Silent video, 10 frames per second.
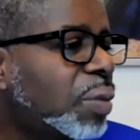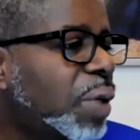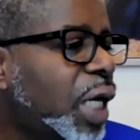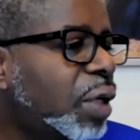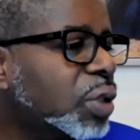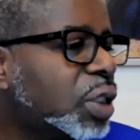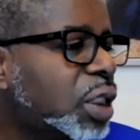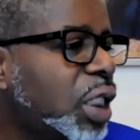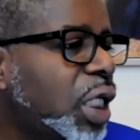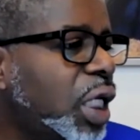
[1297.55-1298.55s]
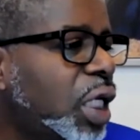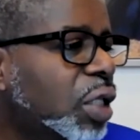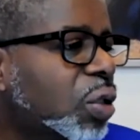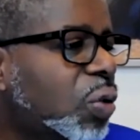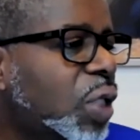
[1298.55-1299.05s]
I don't see any other
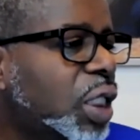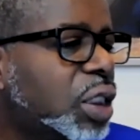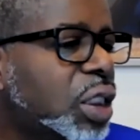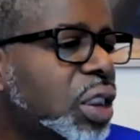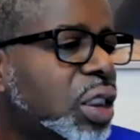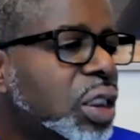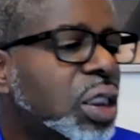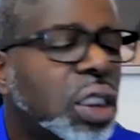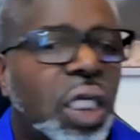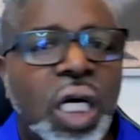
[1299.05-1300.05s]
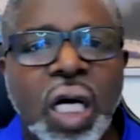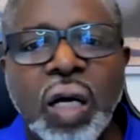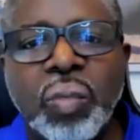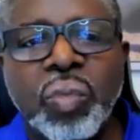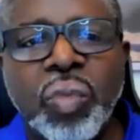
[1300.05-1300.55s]
questions.
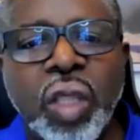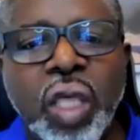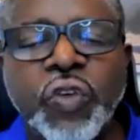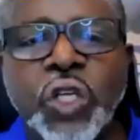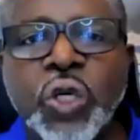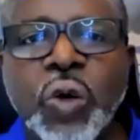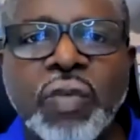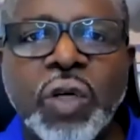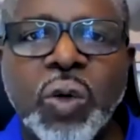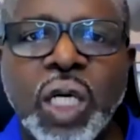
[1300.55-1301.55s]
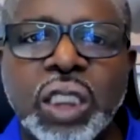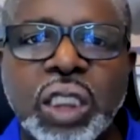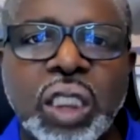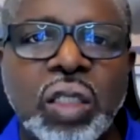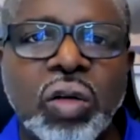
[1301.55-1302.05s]
If you do have a
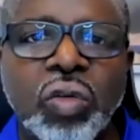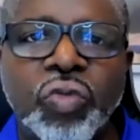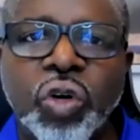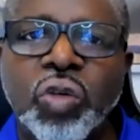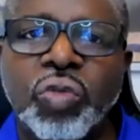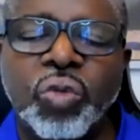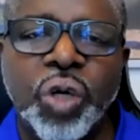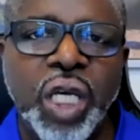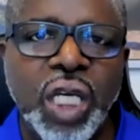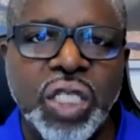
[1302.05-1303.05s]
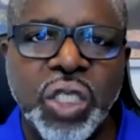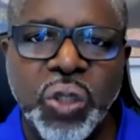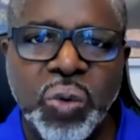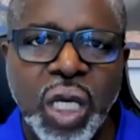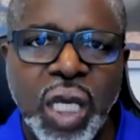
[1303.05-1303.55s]
question, feel free to
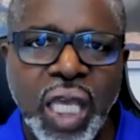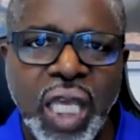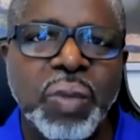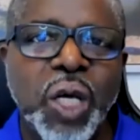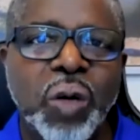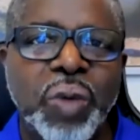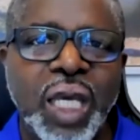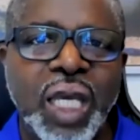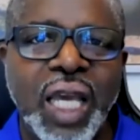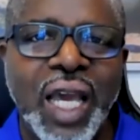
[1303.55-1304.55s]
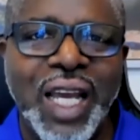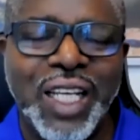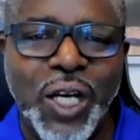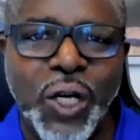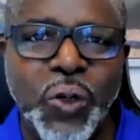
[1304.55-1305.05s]
email me at
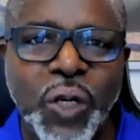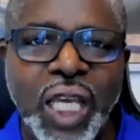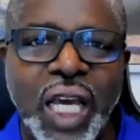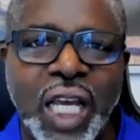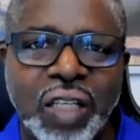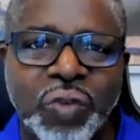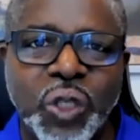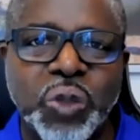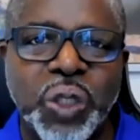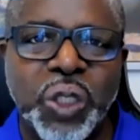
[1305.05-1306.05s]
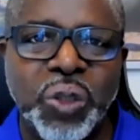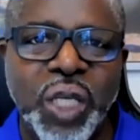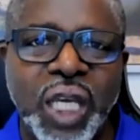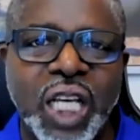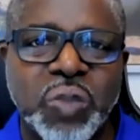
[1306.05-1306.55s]

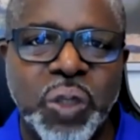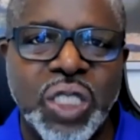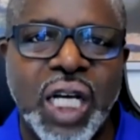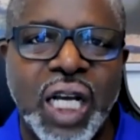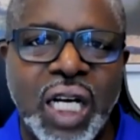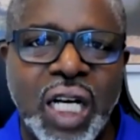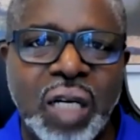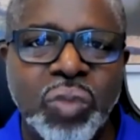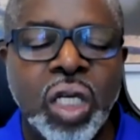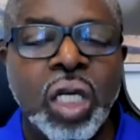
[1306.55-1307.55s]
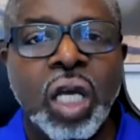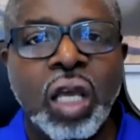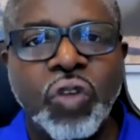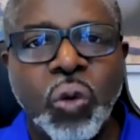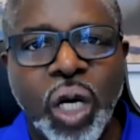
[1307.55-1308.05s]
cody@diverserecruitingexperts.com. If
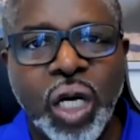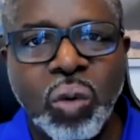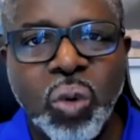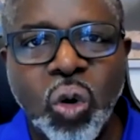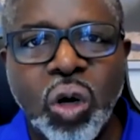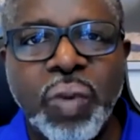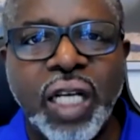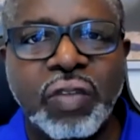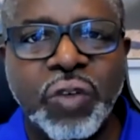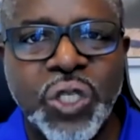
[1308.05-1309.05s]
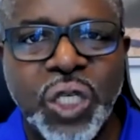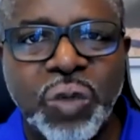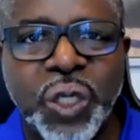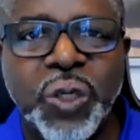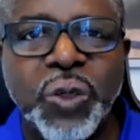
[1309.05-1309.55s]
you want to know more about diversity
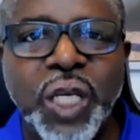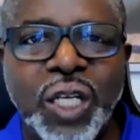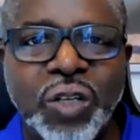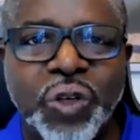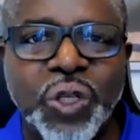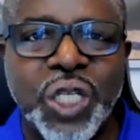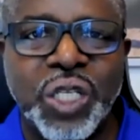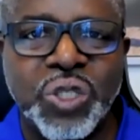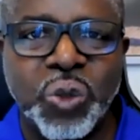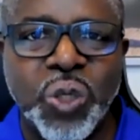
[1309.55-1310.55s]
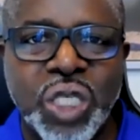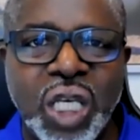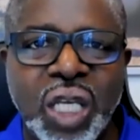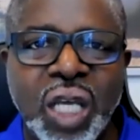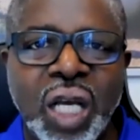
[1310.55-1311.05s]
recruiting and diversity sourcing,
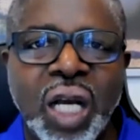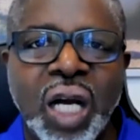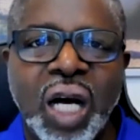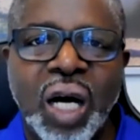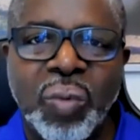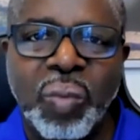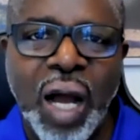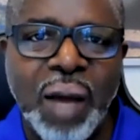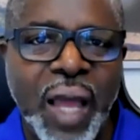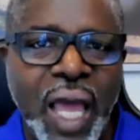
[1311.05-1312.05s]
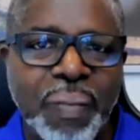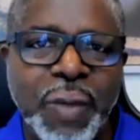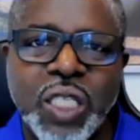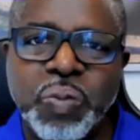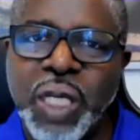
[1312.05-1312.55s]
I'm happy to
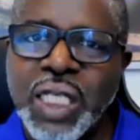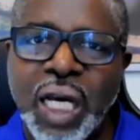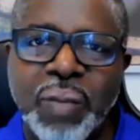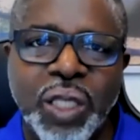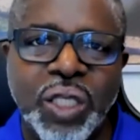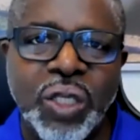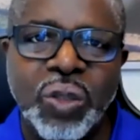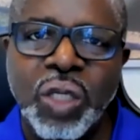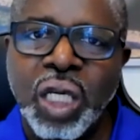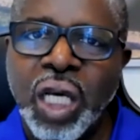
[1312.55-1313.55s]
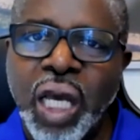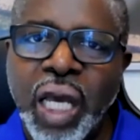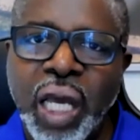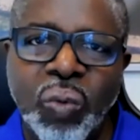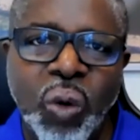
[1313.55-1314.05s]
spend time with you
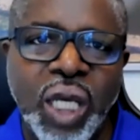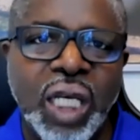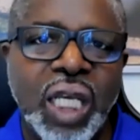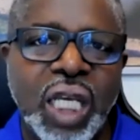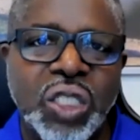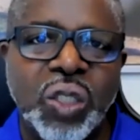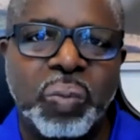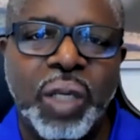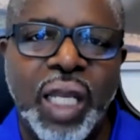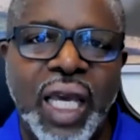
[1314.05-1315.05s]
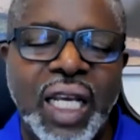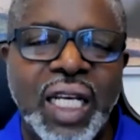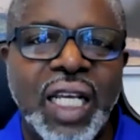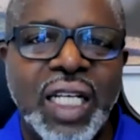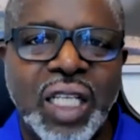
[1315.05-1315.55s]
and we can get you a plan
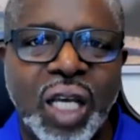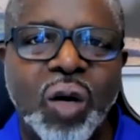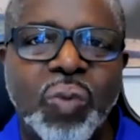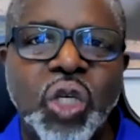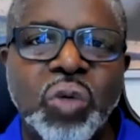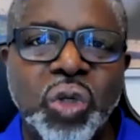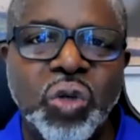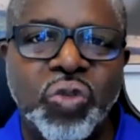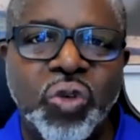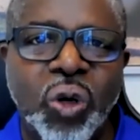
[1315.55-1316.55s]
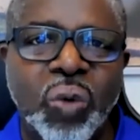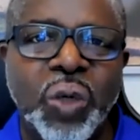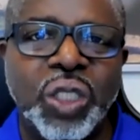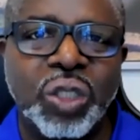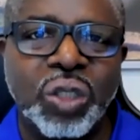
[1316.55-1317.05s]
to help you move forward with
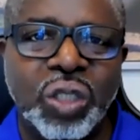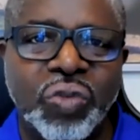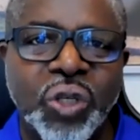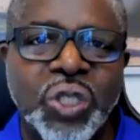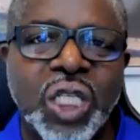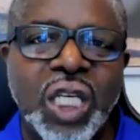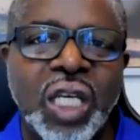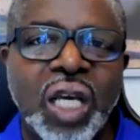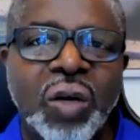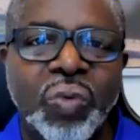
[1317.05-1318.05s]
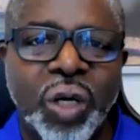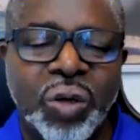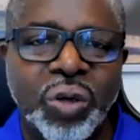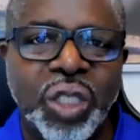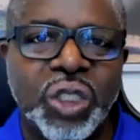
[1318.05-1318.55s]
your diversity
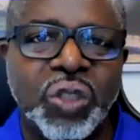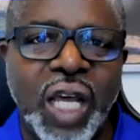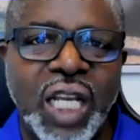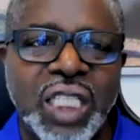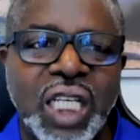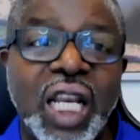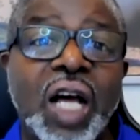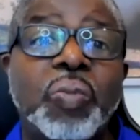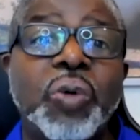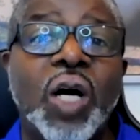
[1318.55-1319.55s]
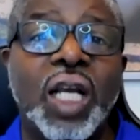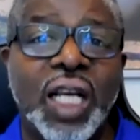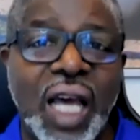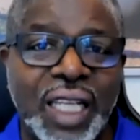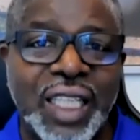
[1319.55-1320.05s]
recruiting strategy and help you
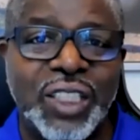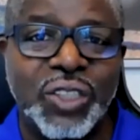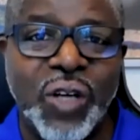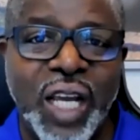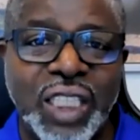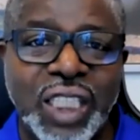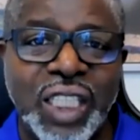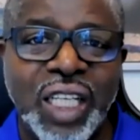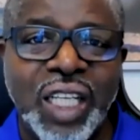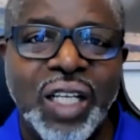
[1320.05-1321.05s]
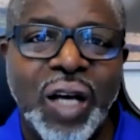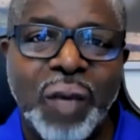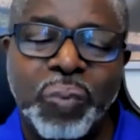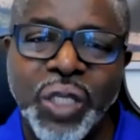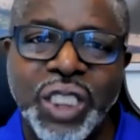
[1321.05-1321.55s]
unlock that strategy. I
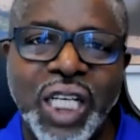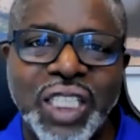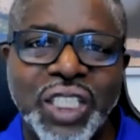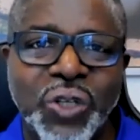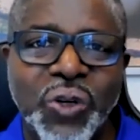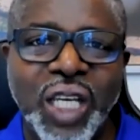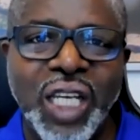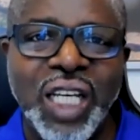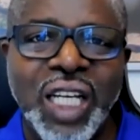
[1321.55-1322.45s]
appreciate you joining.